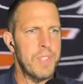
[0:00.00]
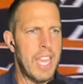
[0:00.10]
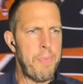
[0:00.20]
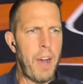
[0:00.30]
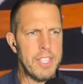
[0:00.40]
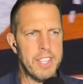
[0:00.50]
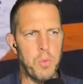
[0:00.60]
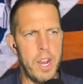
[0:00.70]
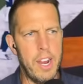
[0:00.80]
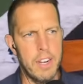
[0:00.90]
Keep Austin
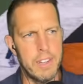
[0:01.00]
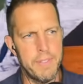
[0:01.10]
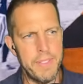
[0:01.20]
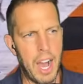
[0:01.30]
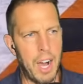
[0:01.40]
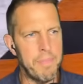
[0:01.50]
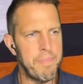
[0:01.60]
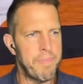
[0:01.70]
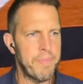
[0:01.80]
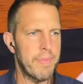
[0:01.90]
weird. No. All
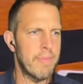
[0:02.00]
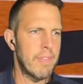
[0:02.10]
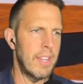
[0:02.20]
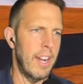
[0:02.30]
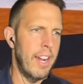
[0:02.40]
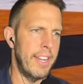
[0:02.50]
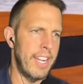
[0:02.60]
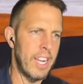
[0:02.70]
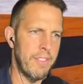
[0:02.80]
right, not